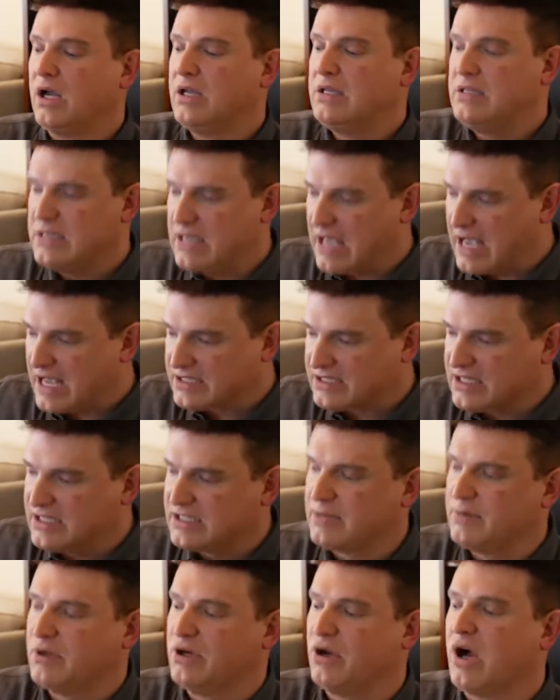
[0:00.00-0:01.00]
Yes, he's
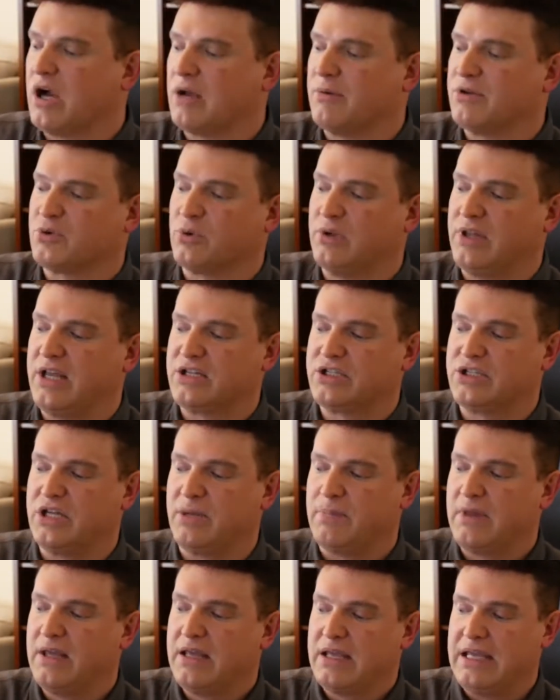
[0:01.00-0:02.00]
in a monogamous
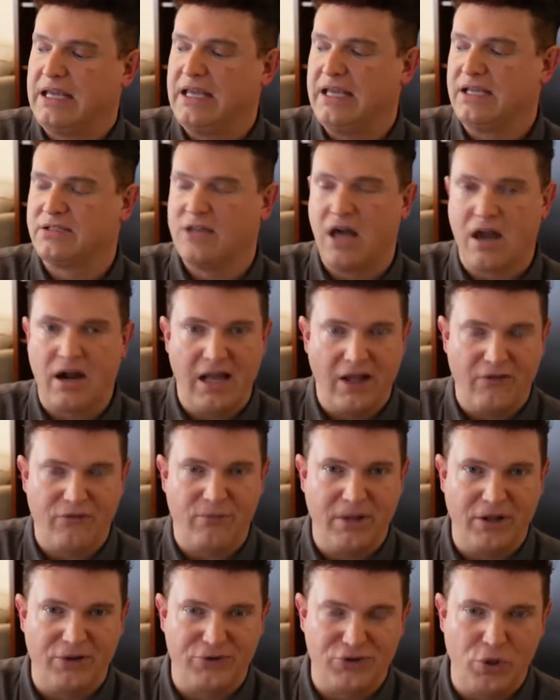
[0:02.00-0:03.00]
relationship. He is not an alpha
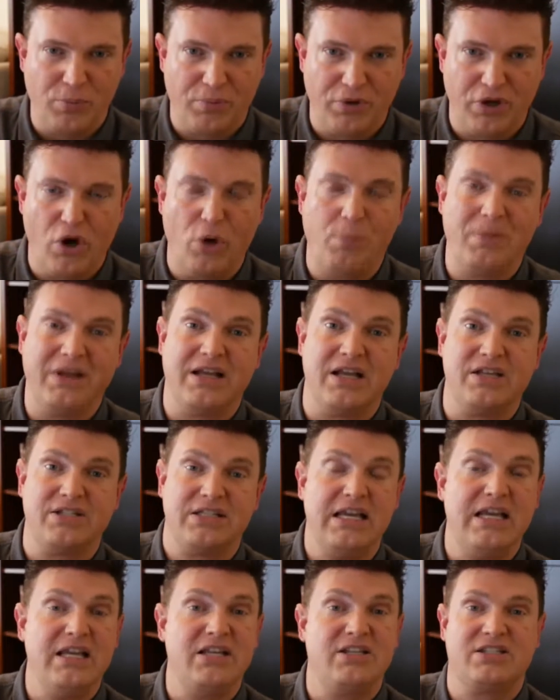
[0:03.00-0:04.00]
male 2.0 because
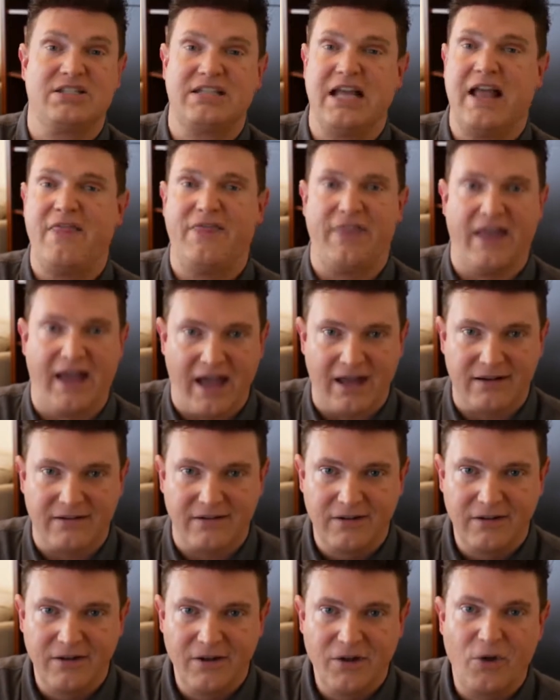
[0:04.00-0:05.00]
he said
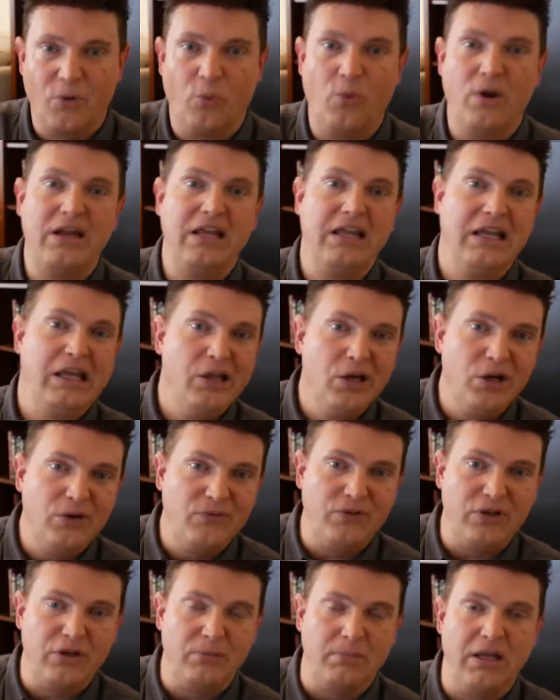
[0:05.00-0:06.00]
that when he
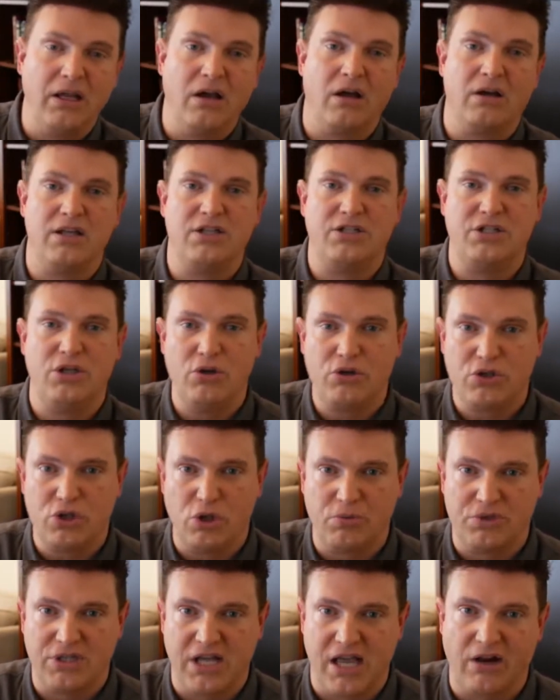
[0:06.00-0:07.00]
interviewed me on his
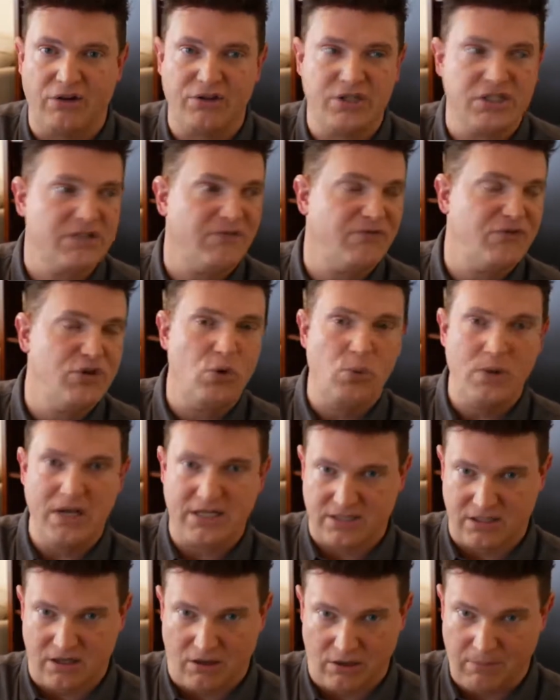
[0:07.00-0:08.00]
YouTube channel just a few
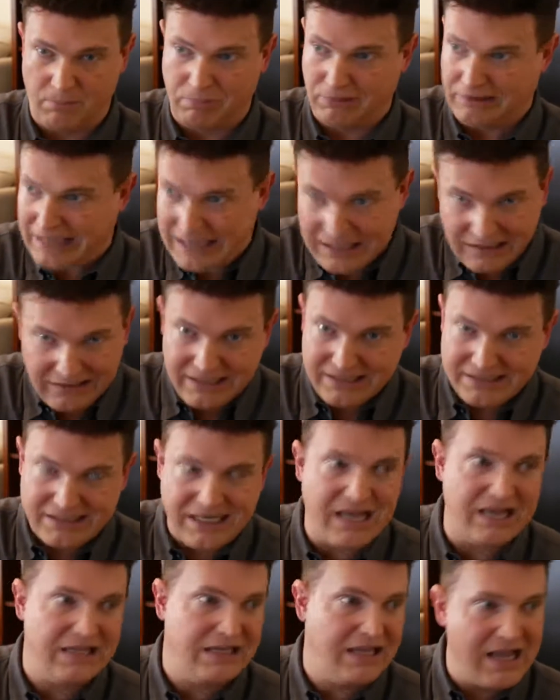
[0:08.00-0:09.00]
weeks ago. He blatantly
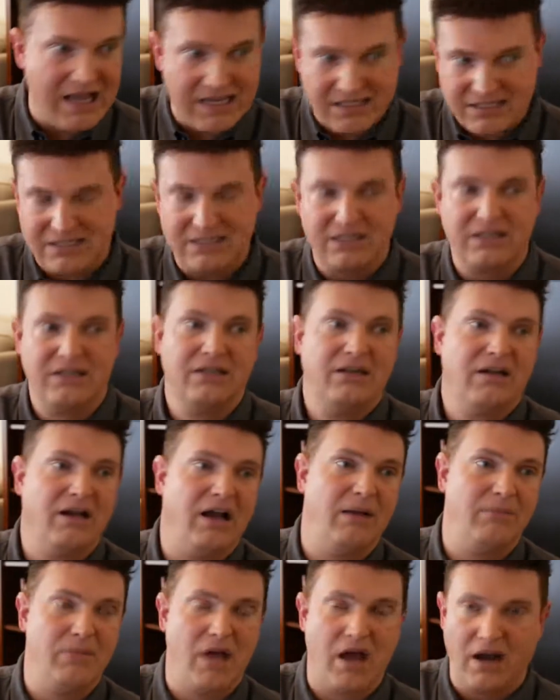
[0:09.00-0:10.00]
said, yes,
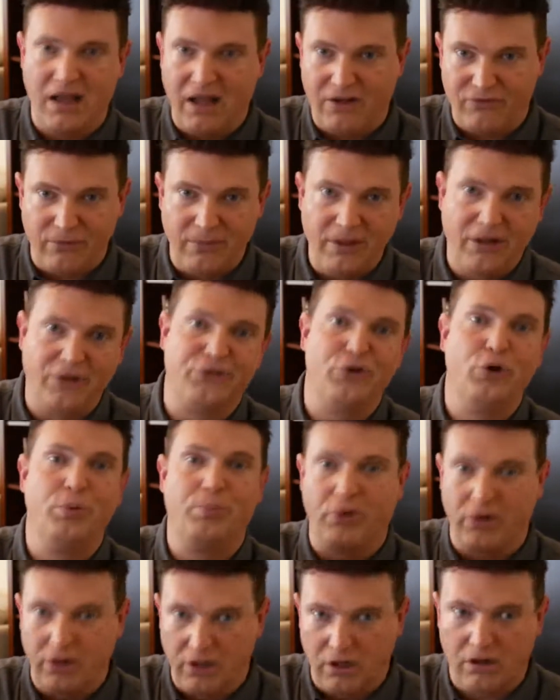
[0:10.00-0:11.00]
I'm not an alpha male
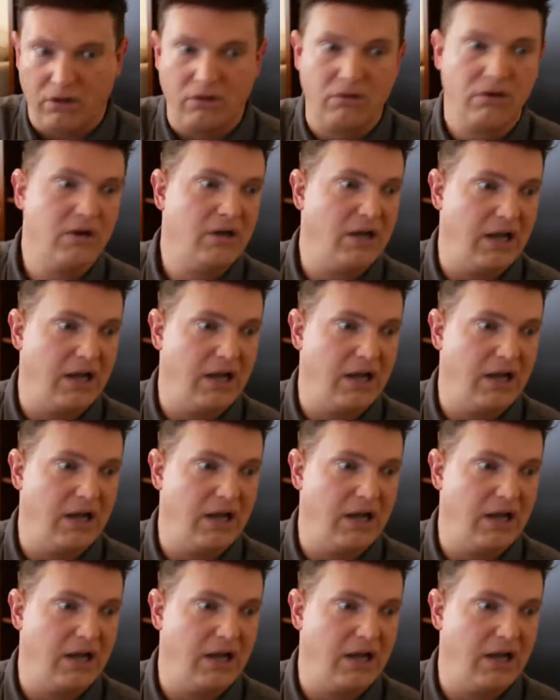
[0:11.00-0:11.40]
2.0.